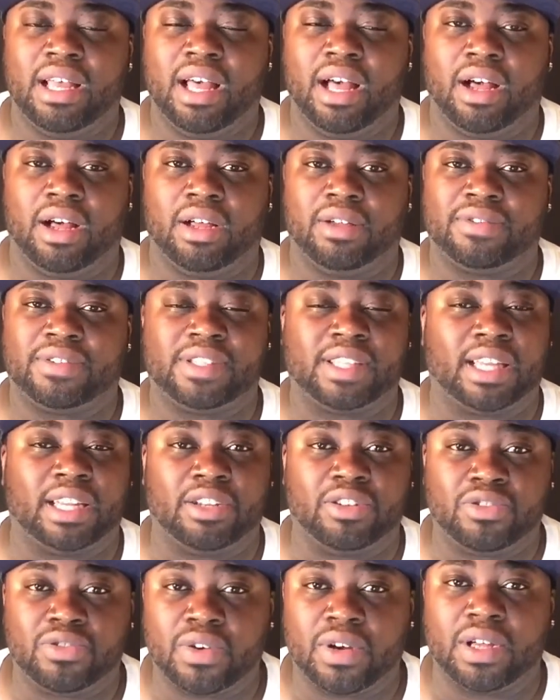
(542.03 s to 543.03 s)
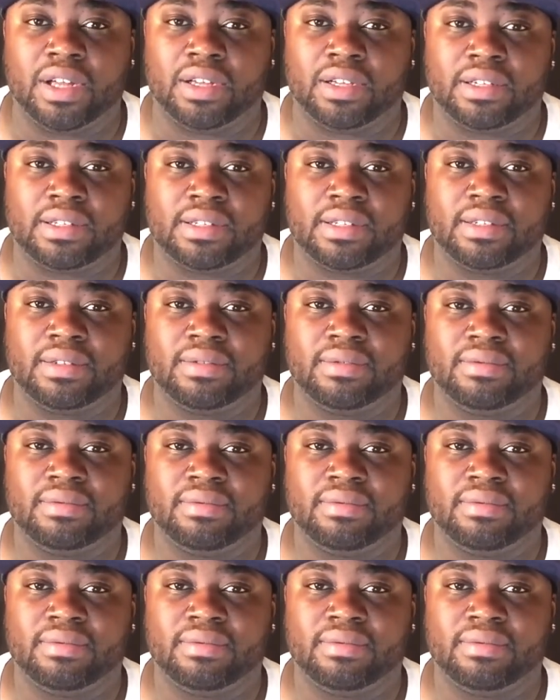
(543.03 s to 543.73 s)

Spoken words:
of selling drugs.